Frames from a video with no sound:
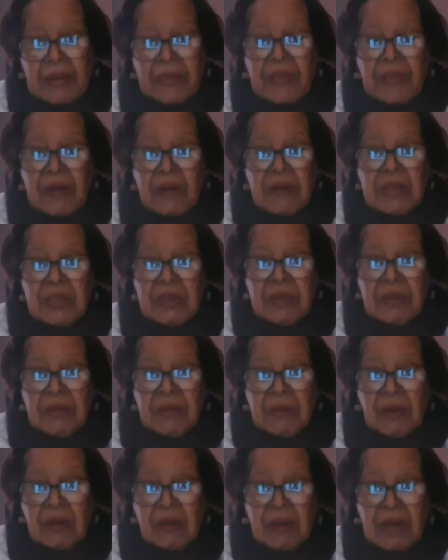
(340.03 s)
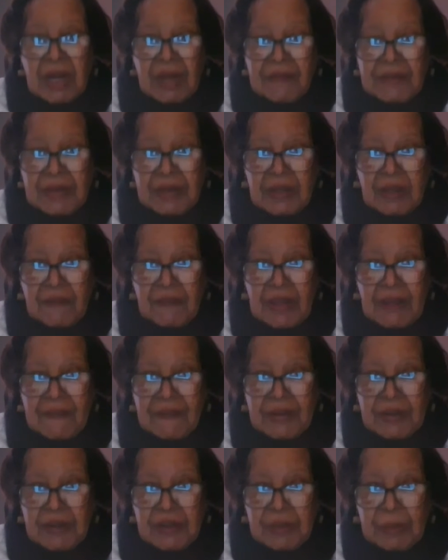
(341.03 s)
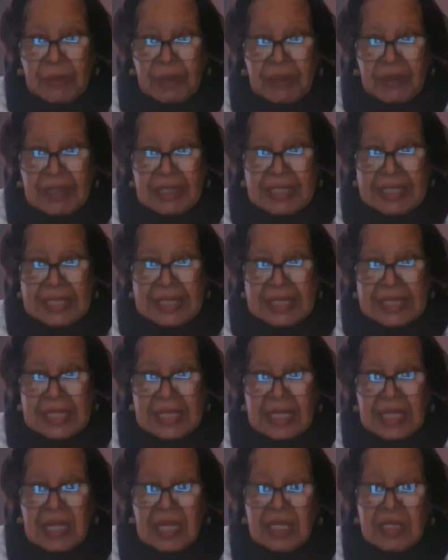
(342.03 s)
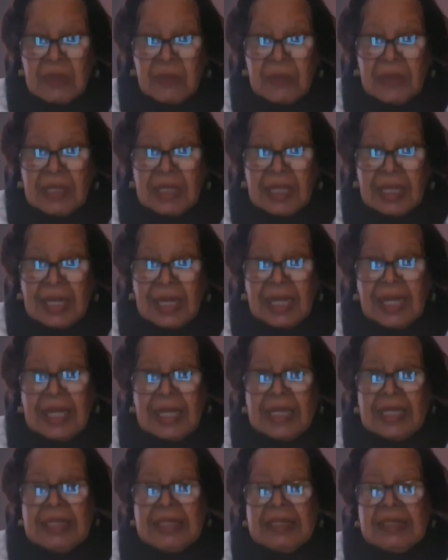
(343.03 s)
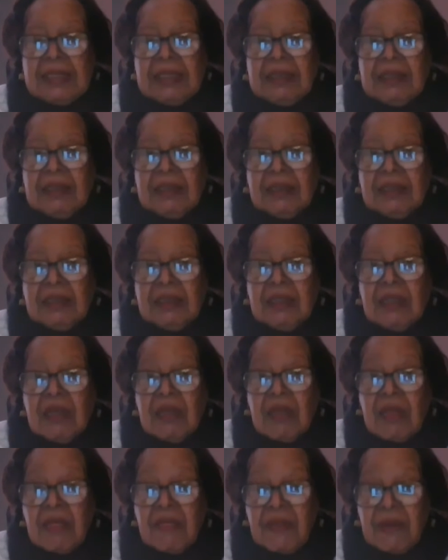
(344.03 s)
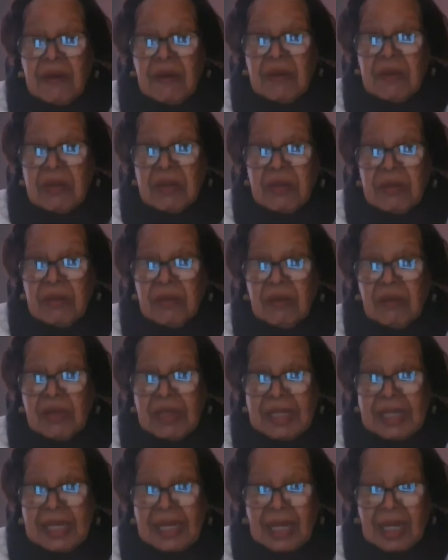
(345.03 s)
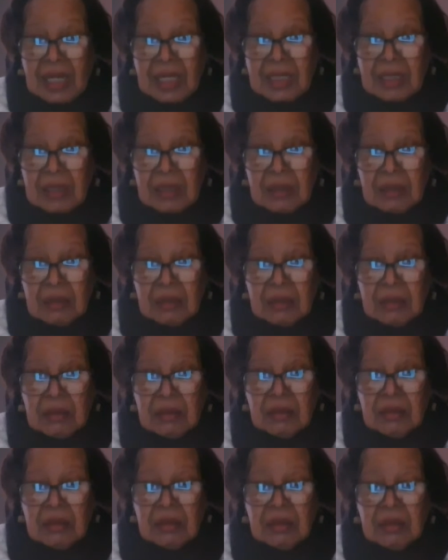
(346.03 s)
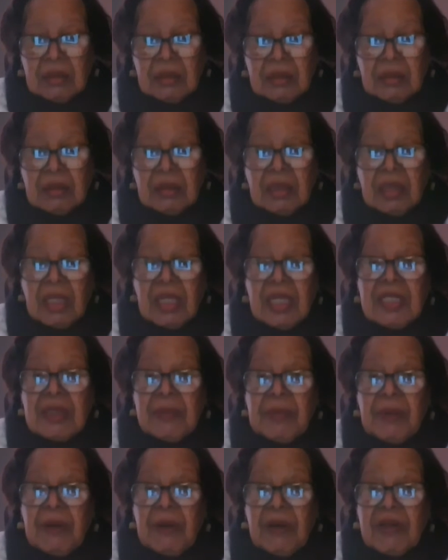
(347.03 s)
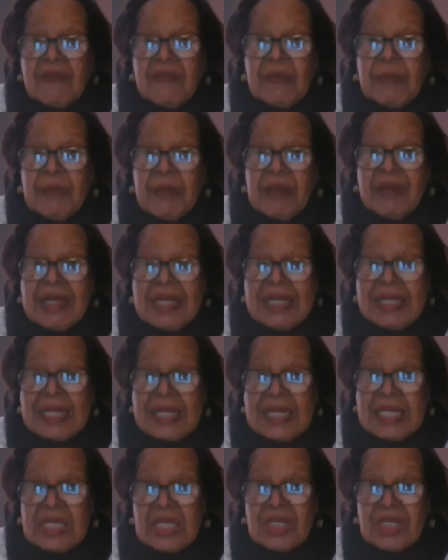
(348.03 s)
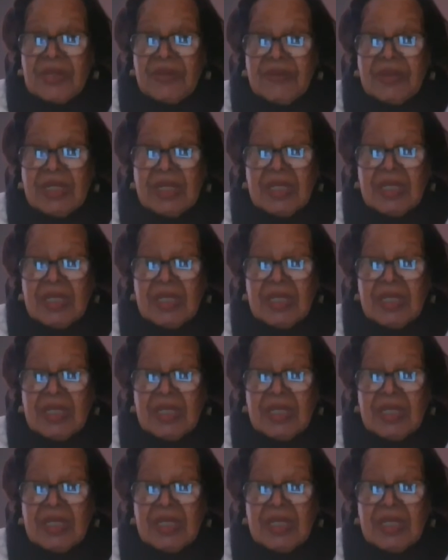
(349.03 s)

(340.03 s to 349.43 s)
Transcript: those who are of African American descent as well as those who are not. It's a part of American history.